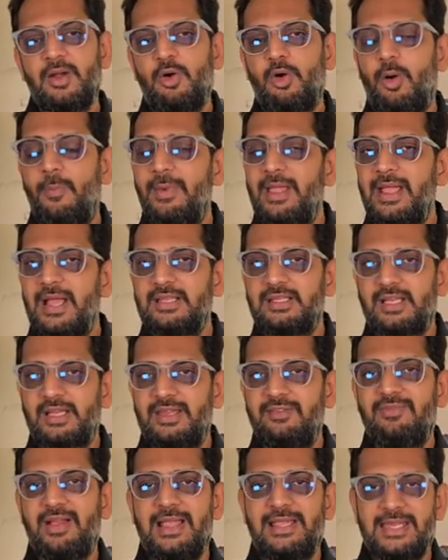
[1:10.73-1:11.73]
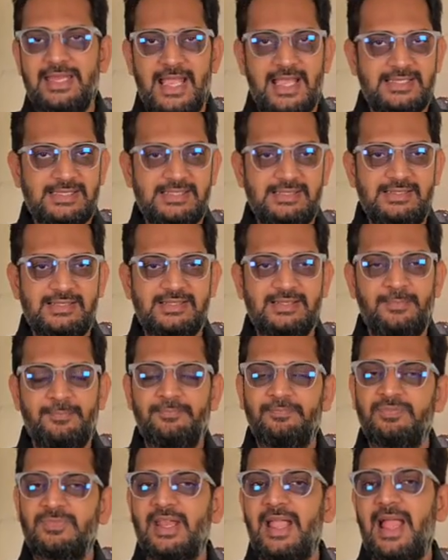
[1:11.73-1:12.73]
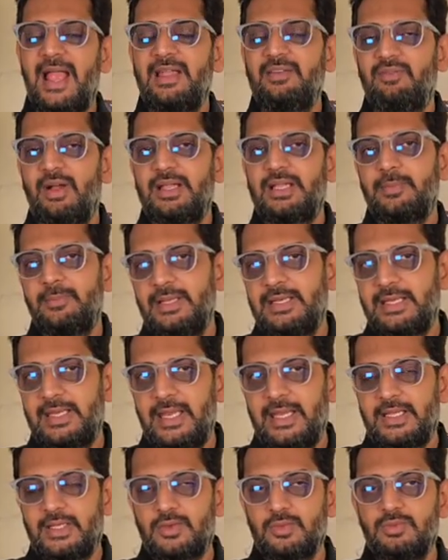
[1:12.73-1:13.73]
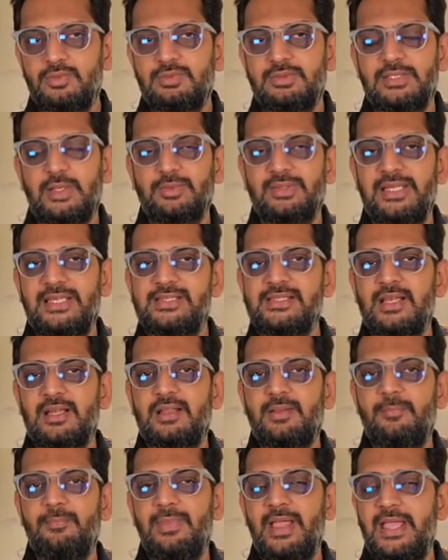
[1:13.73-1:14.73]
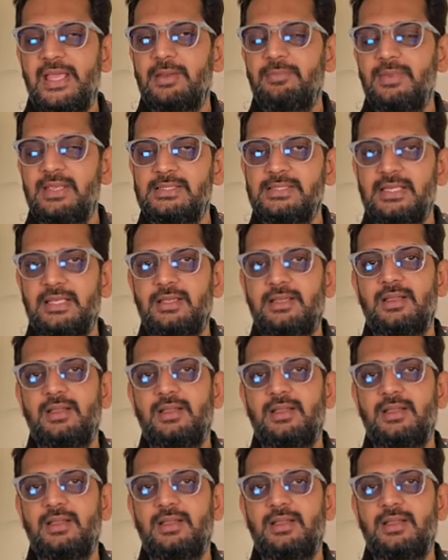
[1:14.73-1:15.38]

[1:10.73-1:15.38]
omega-3 fatty acids, and vitamin K2. Now these are the bare basic